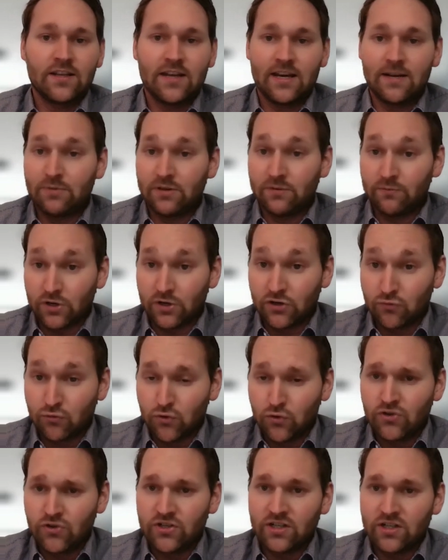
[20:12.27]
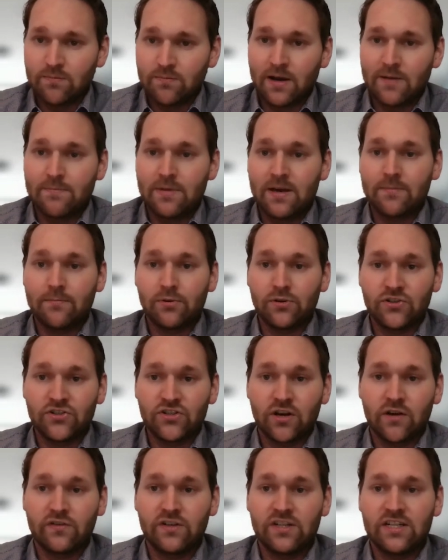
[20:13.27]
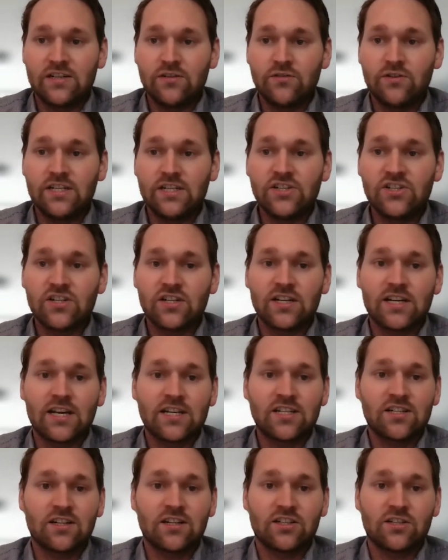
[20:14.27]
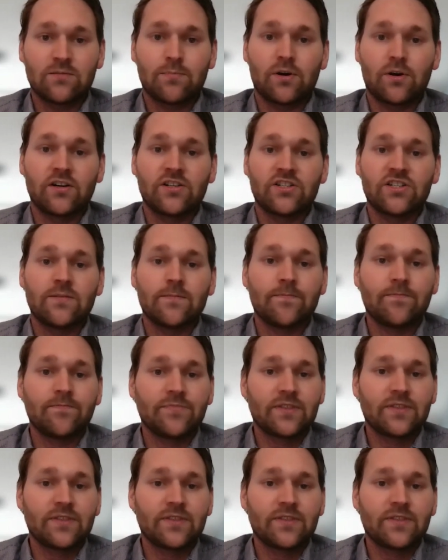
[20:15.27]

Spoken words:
They had been recruited by members of an Indonesian nationalist party